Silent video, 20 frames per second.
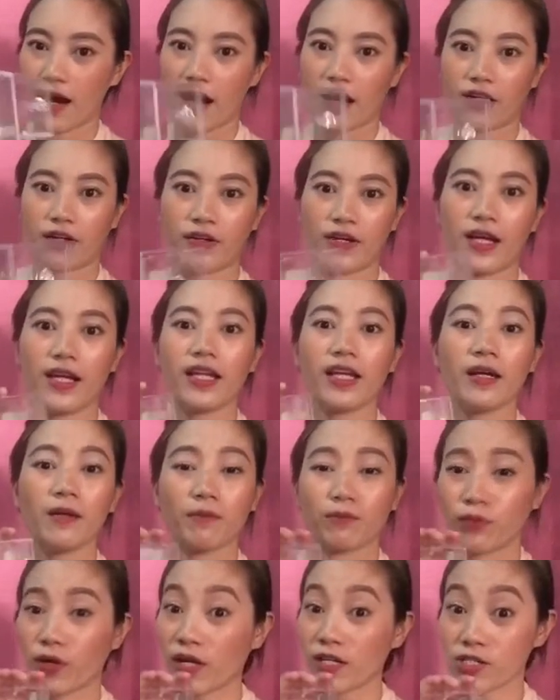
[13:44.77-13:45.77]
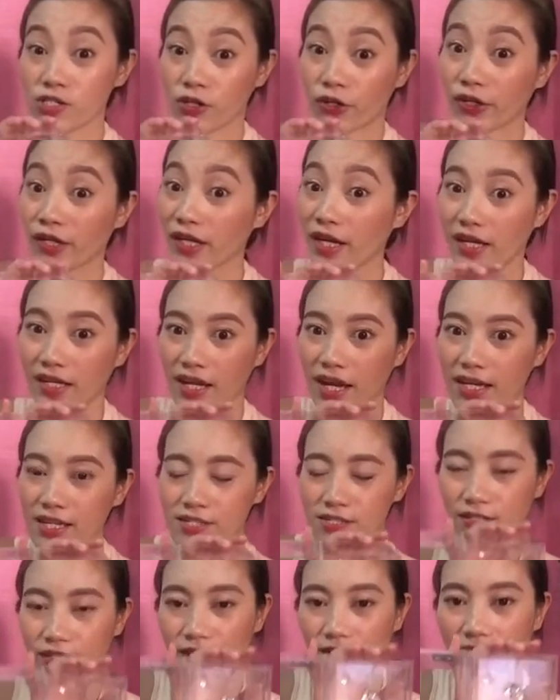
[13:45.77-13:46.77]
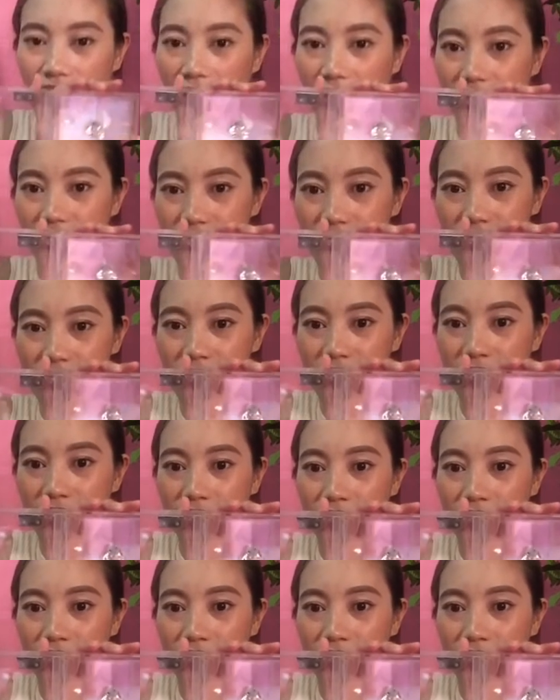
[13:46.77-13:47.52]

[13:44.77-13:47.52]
Acrylic brush organizer, guys.